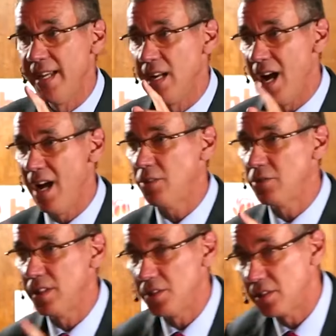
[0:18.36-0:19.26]
in our
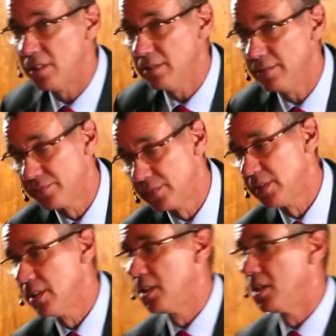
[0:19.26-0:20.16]
tradition,
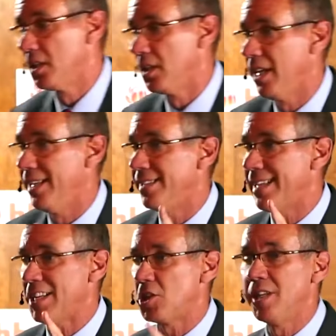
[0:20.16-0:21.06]
it
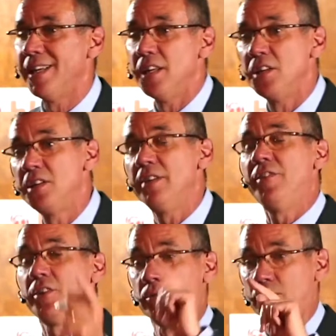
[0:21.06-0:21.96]
is actually
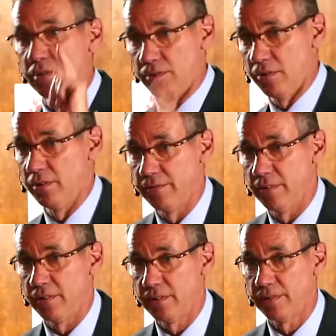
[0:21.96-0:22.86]
difficult to
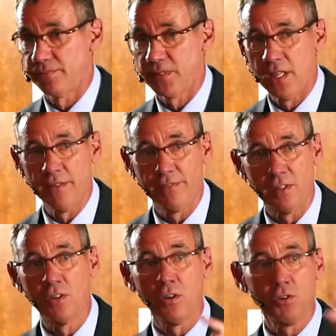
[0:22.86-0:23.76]
convert. If
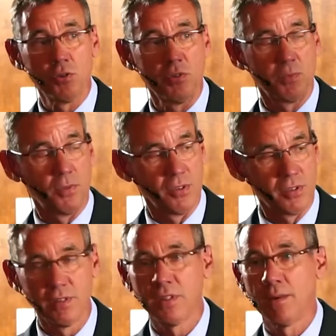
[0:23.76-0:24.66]
a non-Jewish
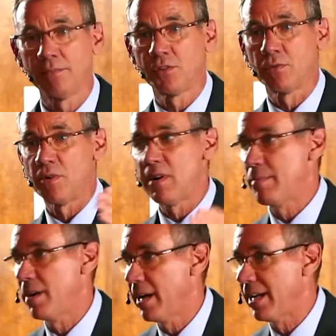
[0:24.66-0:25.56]
person comes to a
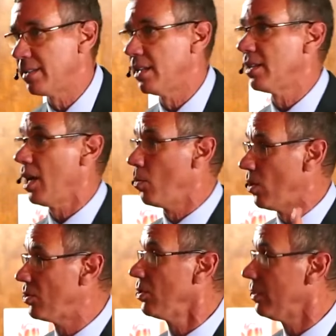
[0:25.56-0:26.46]
rabbi and says, I
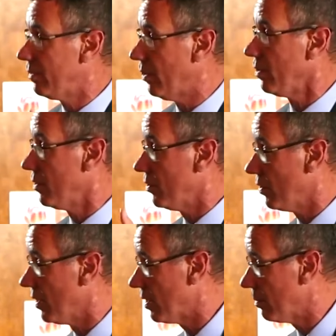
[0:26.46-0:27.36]
want to convert to
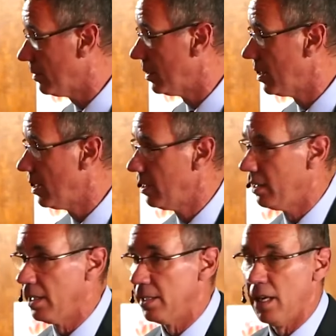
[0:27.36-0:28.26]
Judaism,
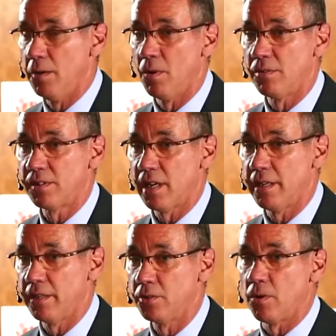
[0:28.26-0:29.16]
he won't
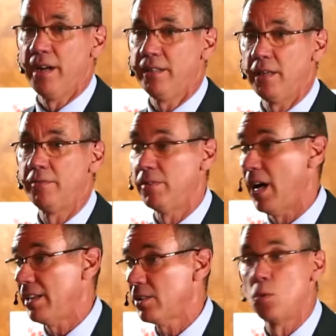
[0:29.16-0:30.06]
say, great, he
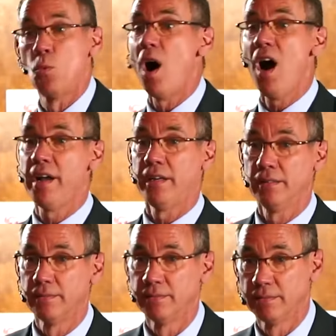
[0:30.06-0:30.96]
will ask, why?
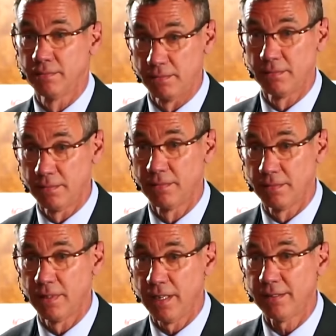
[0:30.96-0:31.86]

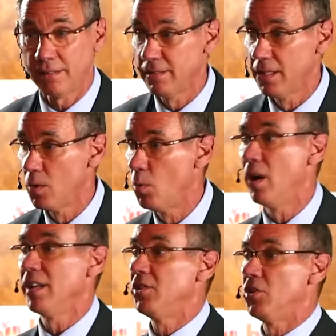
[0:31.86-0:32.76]
Yes?
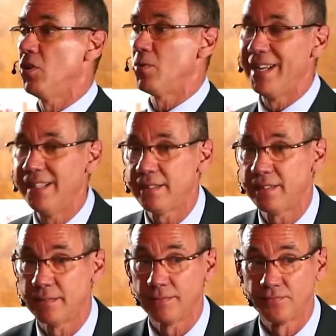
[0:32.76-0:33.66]
What is your
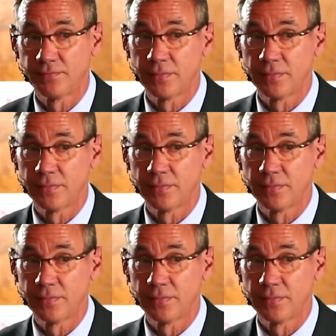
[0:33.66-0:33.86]
reason?